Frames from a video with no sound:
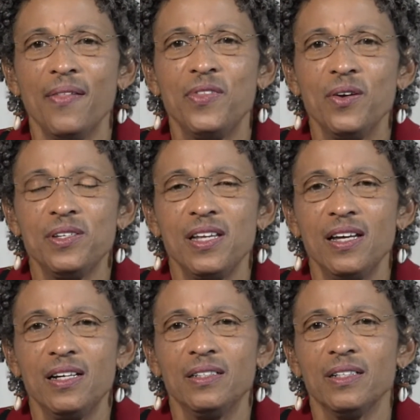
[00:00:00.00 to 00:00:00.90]
There's
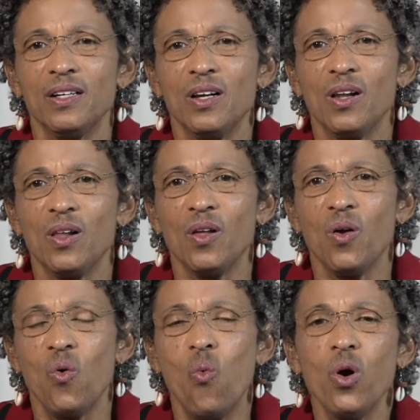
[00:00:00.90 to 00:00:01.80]
a
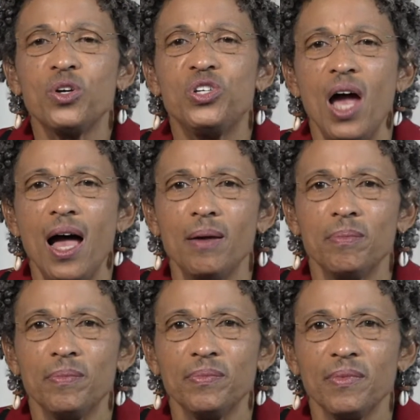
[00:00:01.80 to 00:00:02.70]
workshop
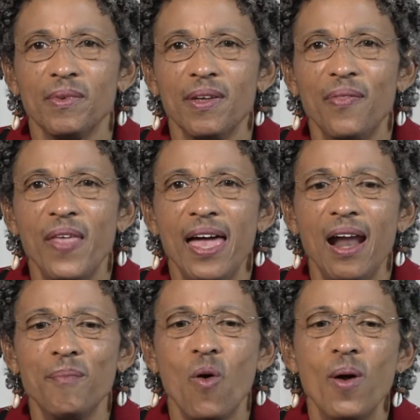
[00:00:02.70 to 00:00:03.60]
that
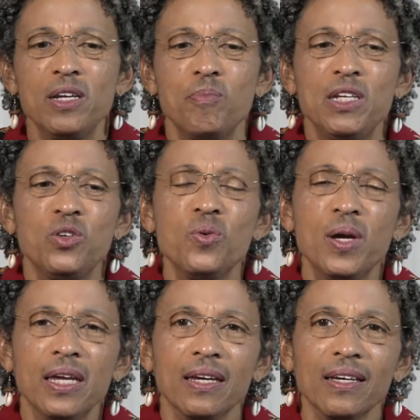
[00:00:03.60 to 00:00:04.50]
I'm going to be
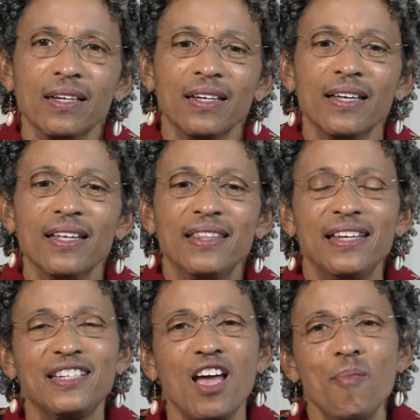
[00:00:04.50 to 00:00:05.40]
doing
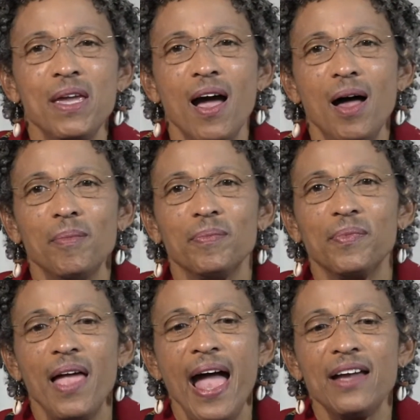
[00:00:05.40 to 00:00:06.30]
that's coming up
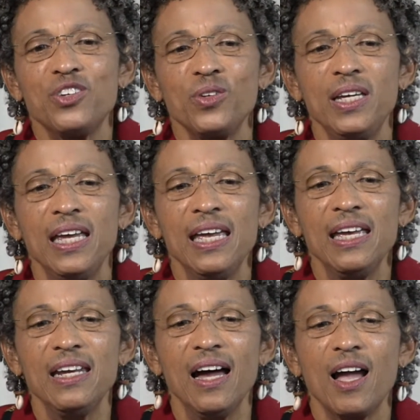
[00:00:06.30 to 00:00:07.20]
actually
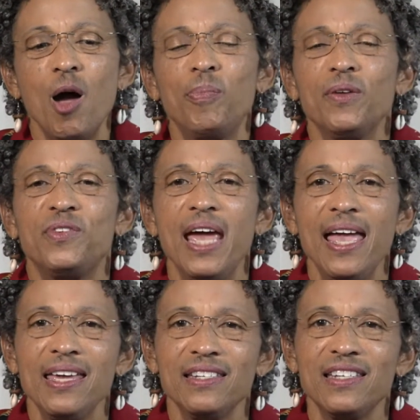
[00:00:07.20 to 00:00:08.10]
in a couple of
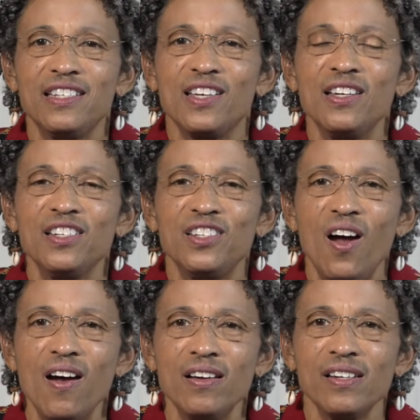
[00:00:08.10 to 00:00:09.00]
days. It's going to
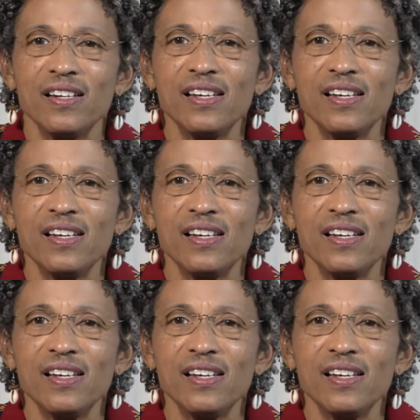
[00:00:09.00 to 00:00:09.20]
start.